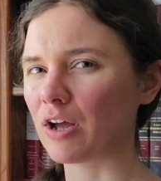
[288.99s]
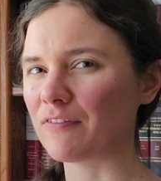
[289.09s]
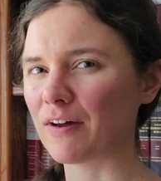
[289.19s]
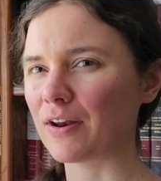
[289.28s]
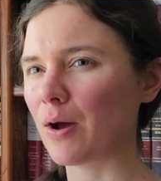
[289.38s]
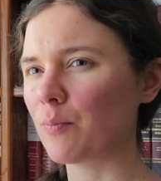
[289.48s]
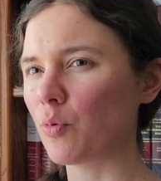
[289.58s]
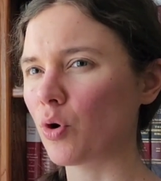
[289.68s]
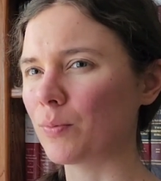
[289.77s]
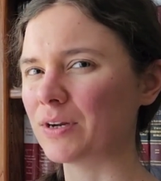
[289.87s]
I found out
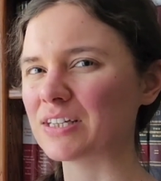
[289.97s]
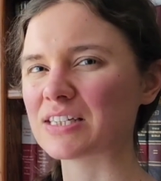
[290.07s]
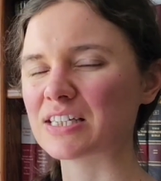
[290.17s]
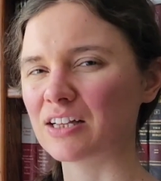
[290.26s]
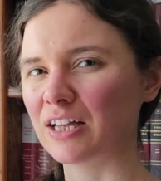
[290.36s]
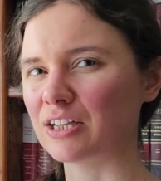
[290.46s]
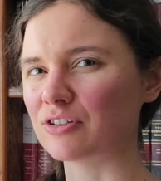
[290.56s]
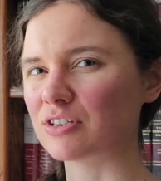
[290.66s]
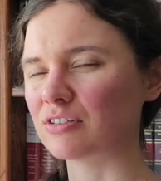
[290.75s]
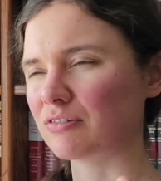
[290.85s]
more, but it's still like
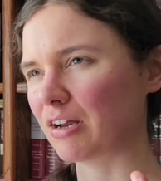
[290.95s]
you're still